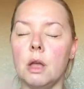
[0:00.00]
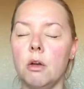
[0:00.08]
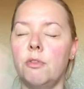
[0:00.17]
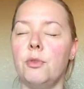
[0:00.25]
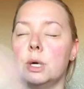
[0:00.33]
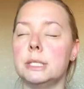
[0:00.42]

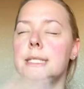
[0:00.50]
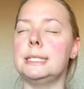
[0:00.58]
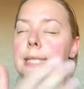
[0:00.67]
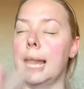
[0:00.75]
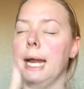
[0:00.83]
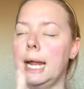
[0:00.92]
For
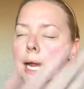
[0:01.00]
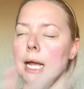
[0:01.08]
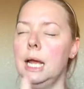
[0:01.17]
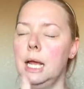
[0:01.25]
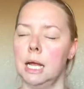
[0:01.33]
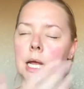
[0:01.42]
setting,
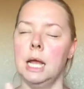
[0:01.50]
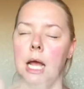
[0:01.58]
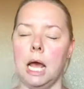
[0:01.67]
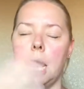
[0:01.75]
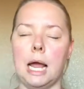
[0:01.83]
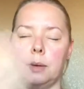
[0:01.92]

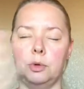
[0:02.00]
I